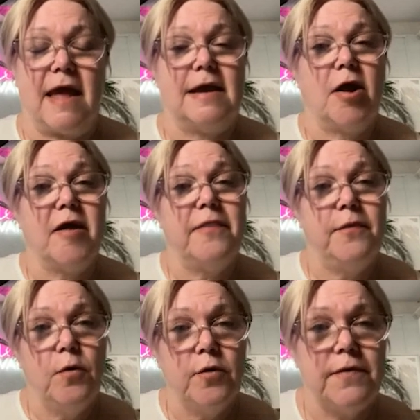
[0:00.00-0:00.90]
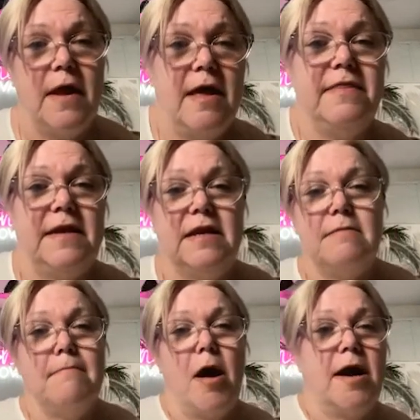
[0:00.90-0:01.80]
and I thought that it
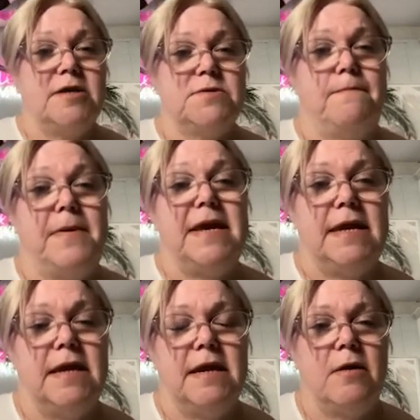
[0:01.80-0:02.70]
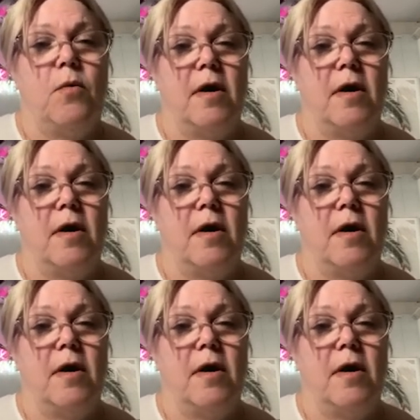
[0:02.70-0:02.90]
might be